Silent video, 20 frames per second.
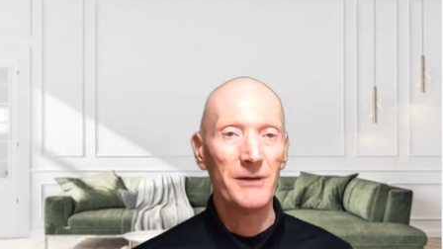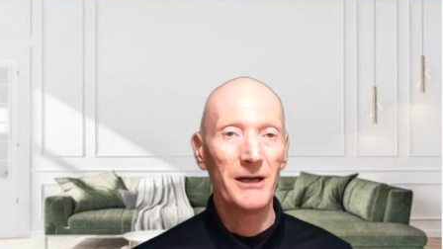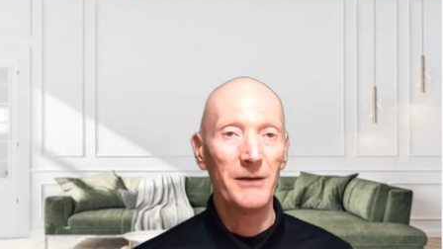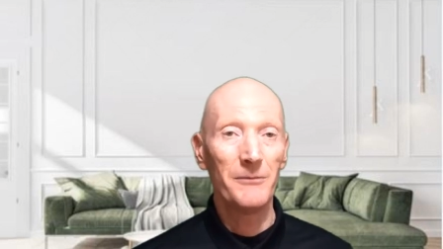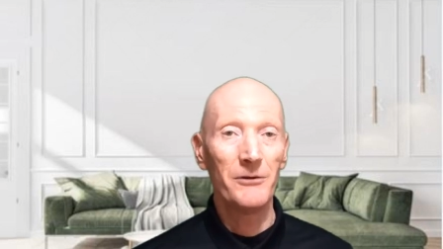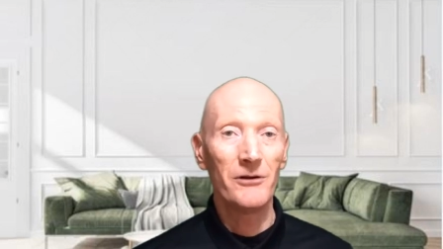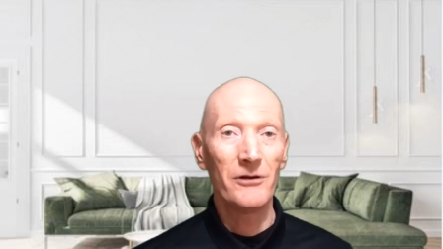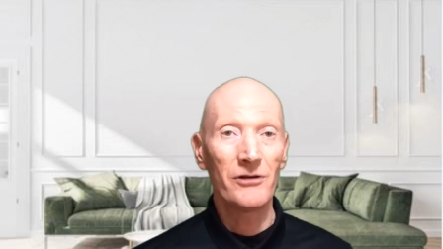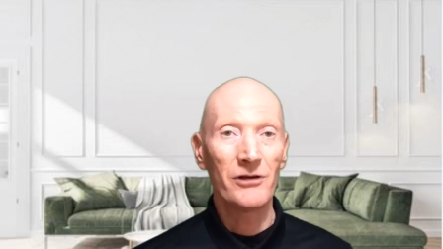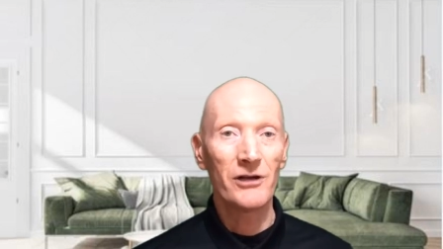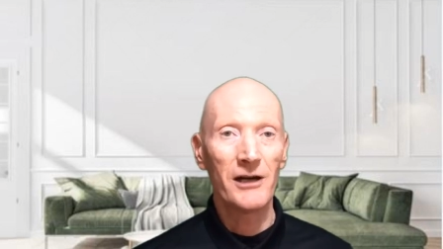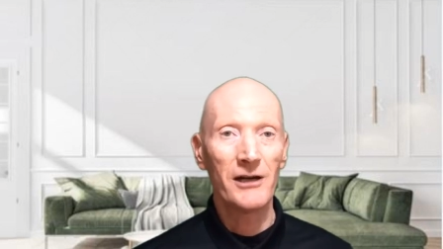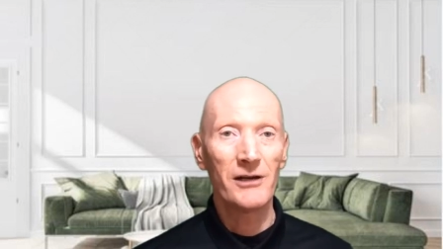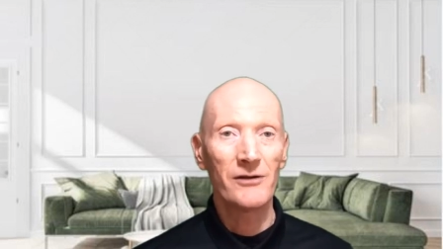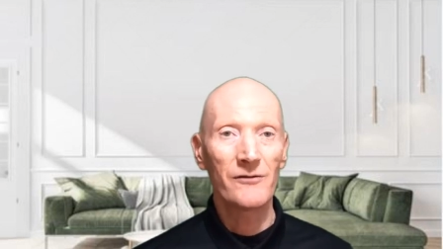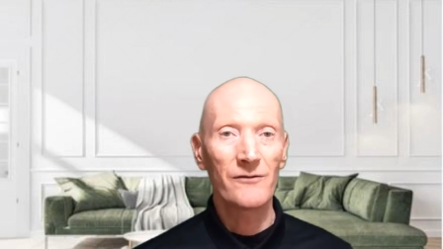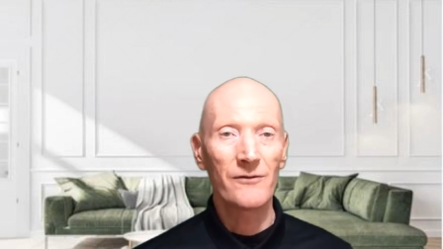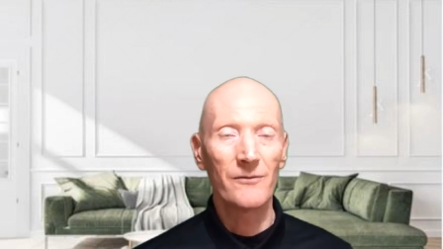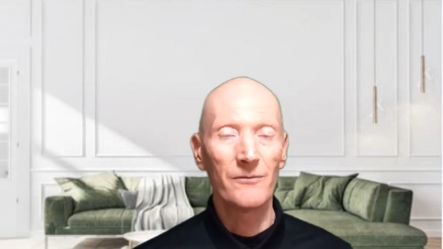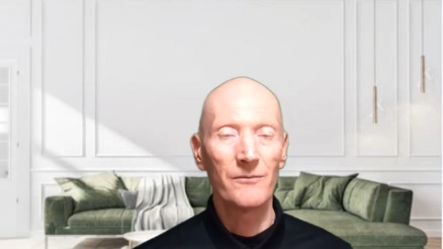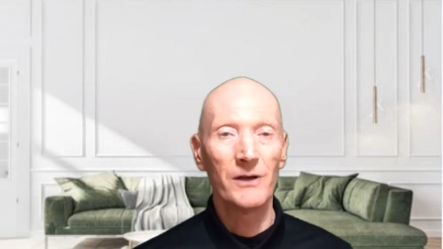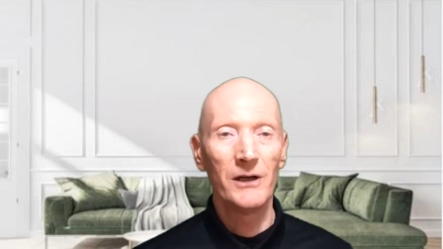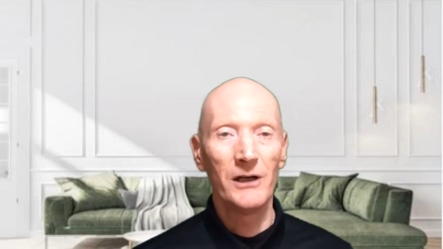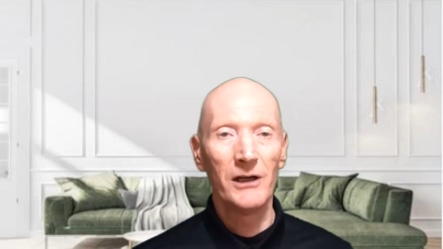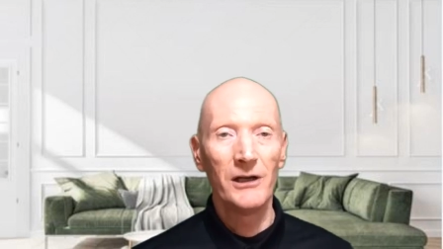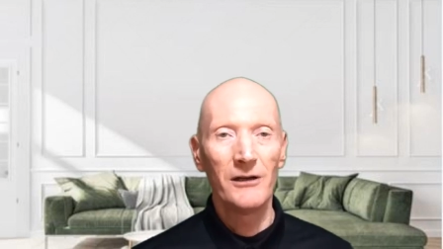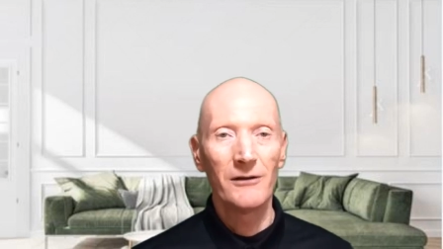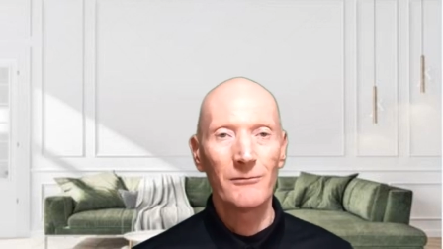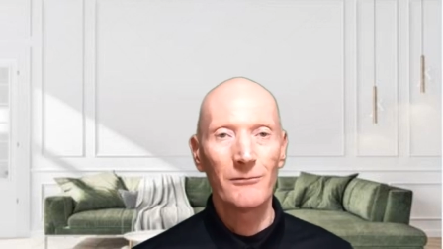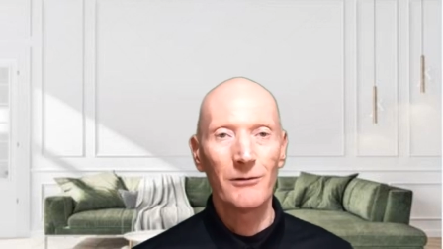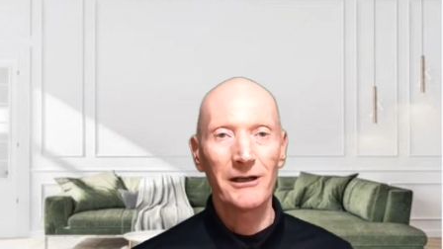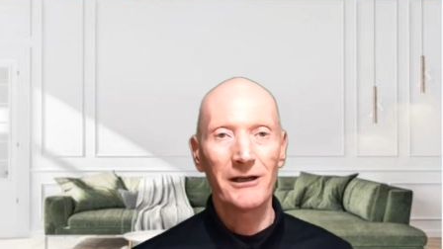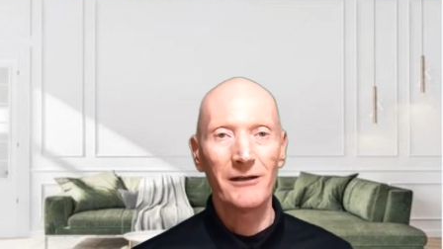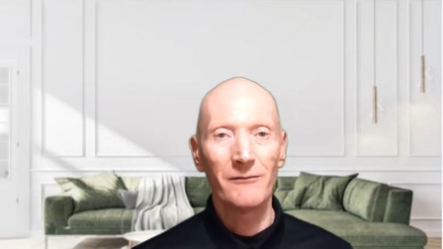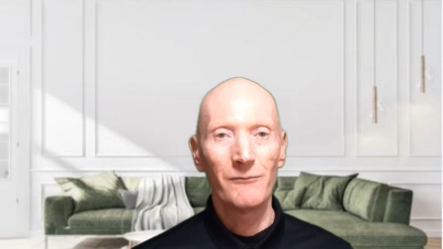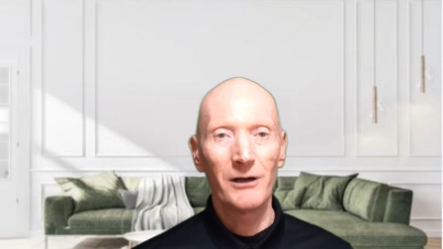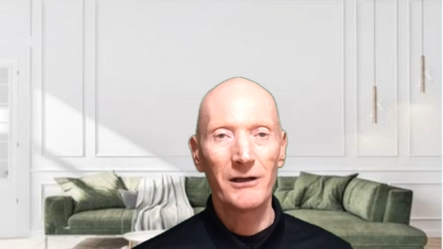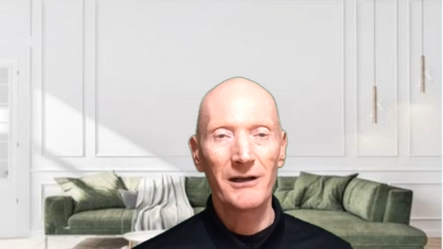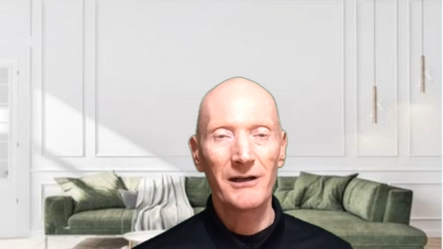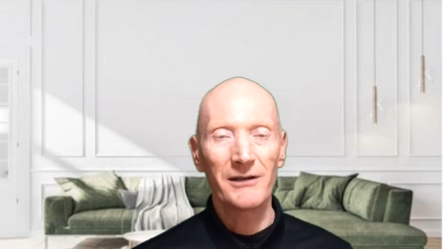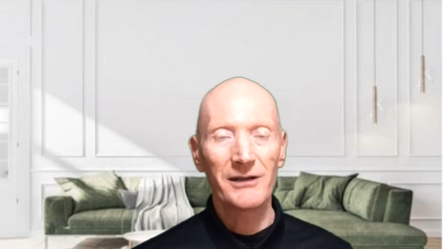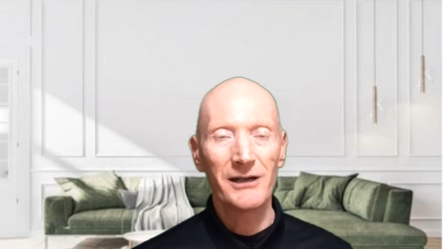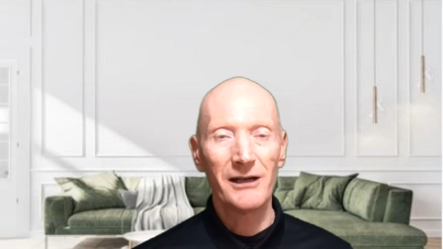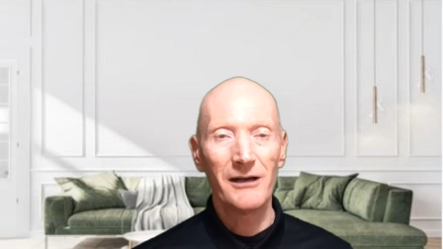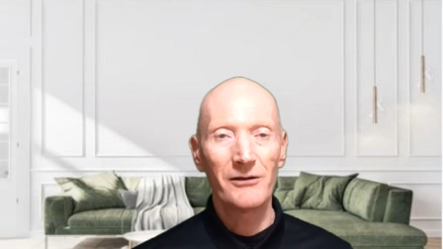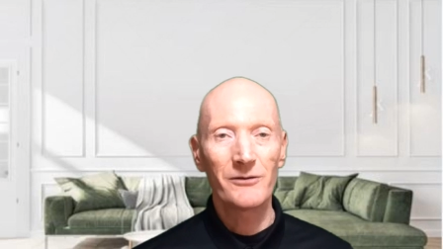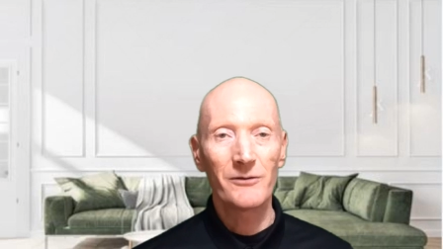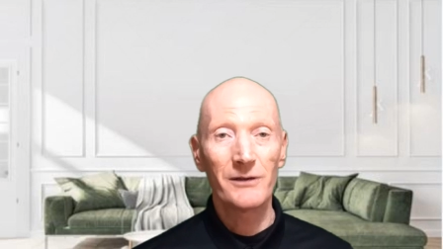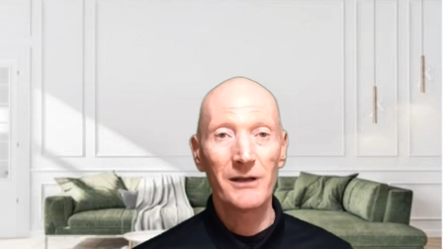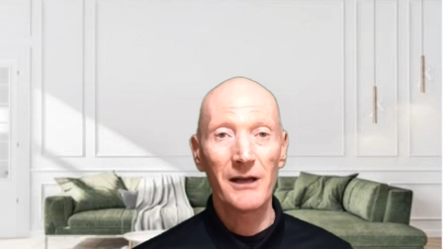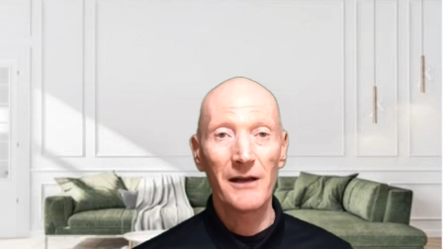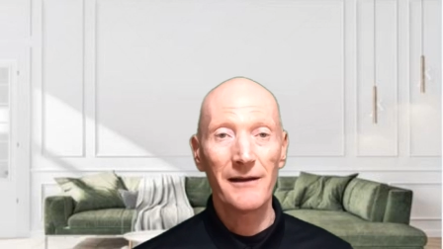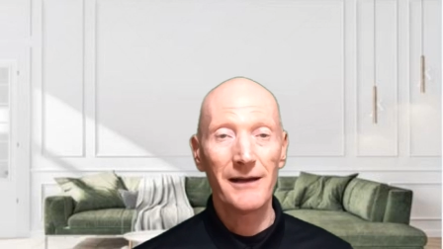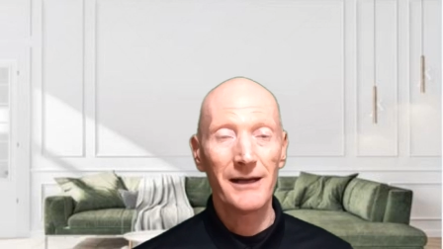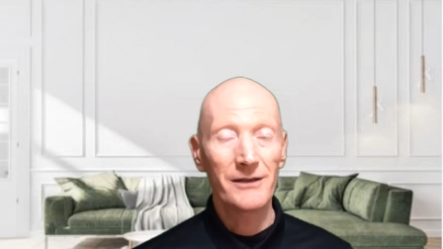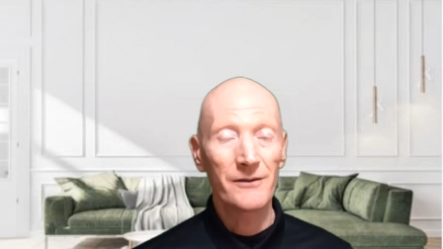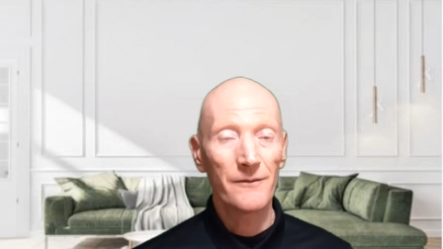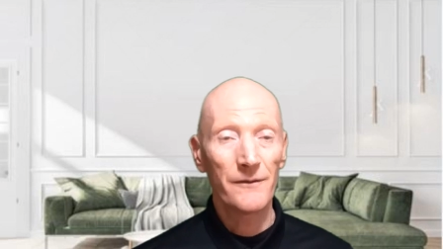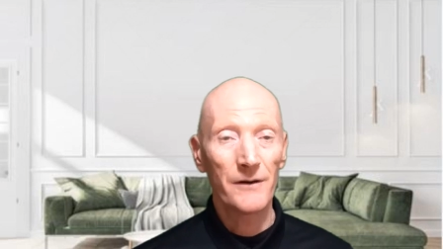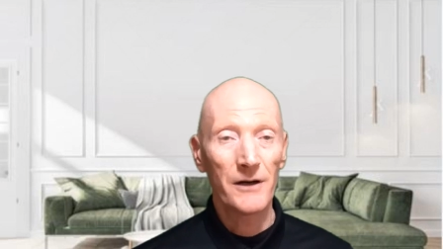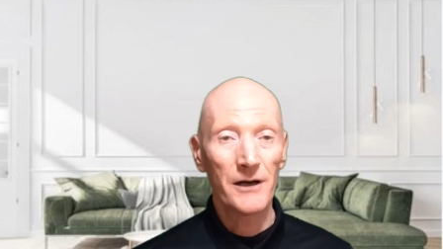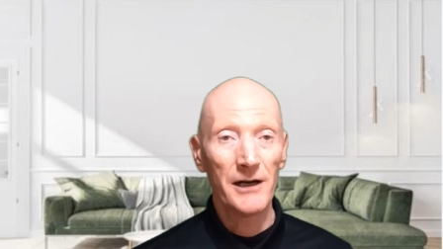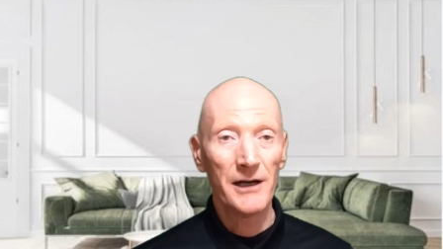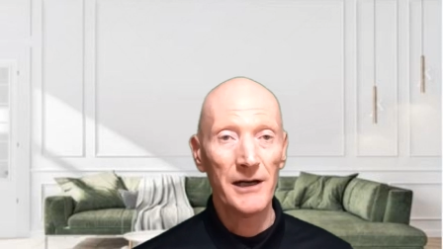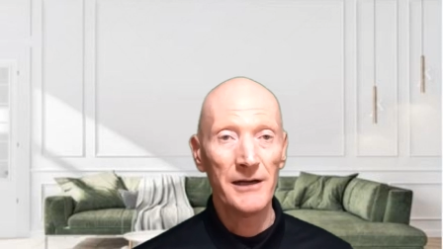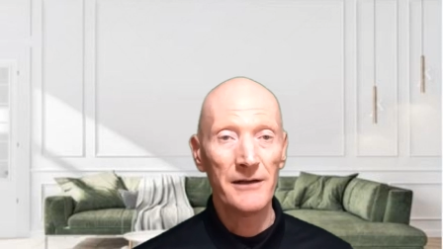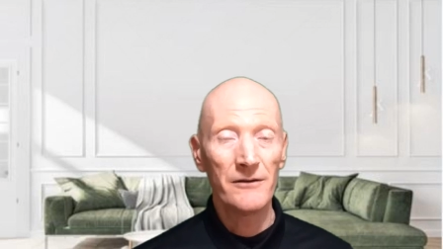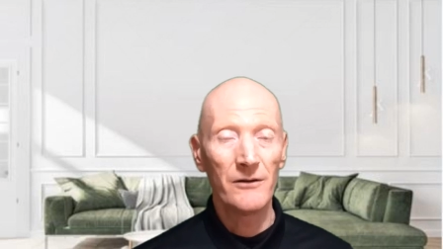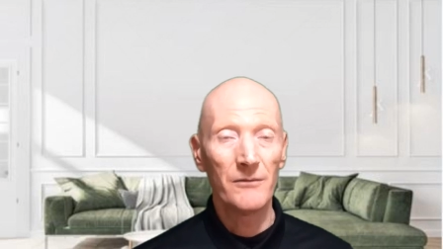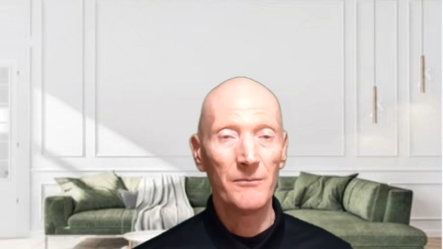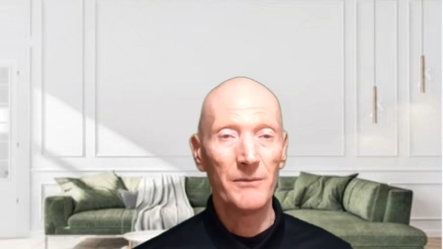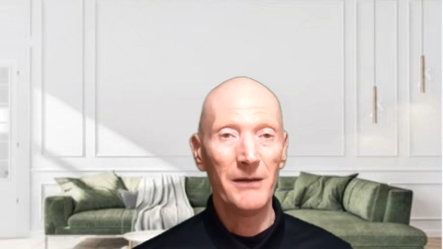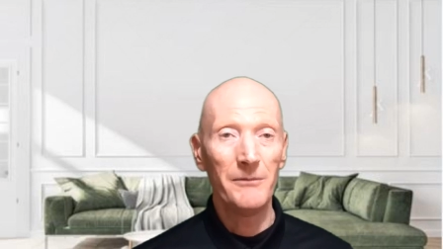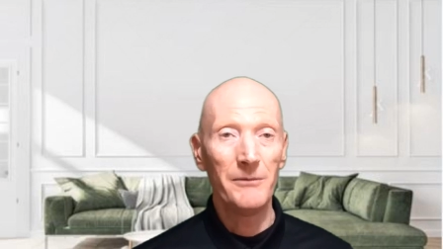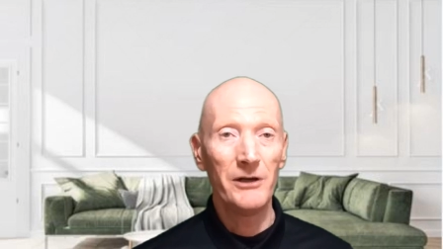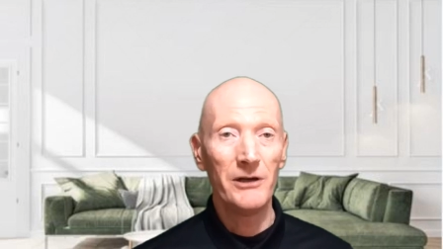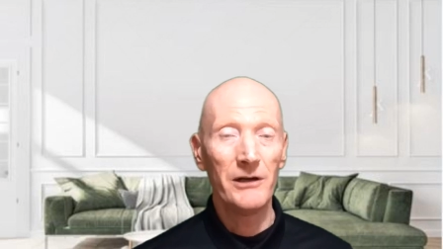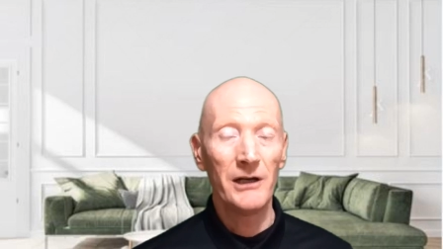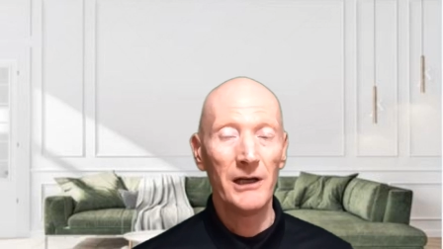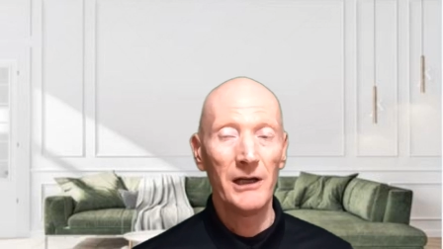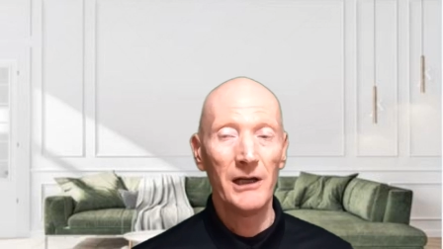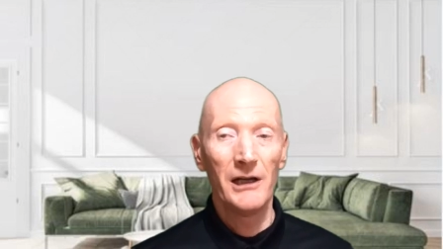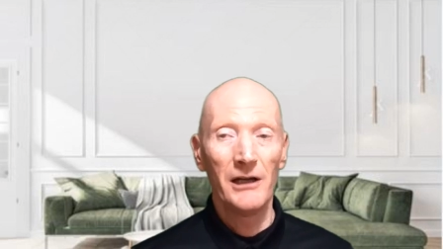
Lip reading: Maybe you change from working in one casino to another, that's fine. Or maybe